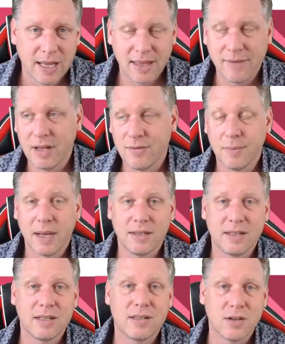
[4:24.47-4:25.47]
They haven't even made
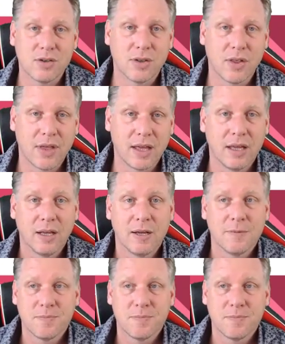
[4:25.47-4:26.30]
the decision that they